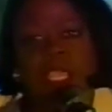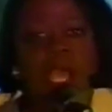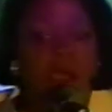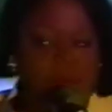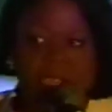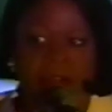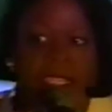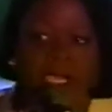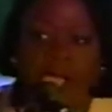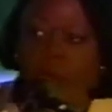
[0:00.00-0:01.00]

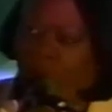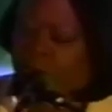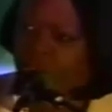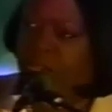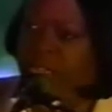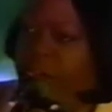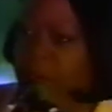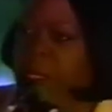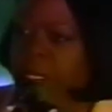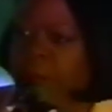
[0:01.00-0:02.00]
America, I want you to
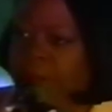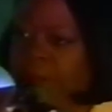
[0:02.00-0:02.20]
hear me.